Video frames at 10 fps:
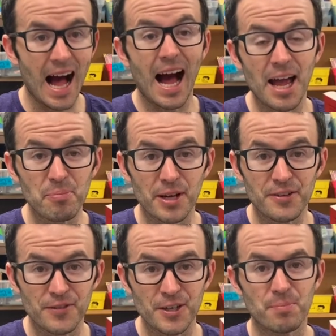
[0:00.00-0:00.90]
I
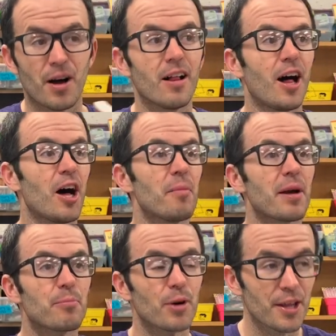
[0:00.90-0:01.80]
played football. All
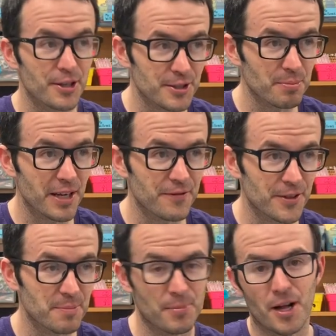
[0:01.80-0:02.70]
my brothers played
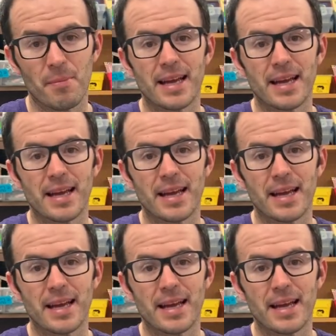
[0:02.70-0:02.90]
football.